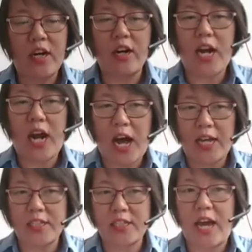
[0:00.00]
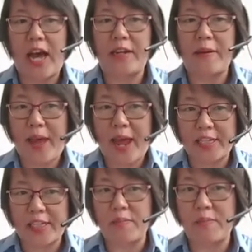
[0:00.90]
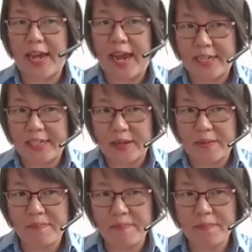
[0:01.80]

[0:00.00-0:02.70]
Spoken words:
a cut and paste mechanism.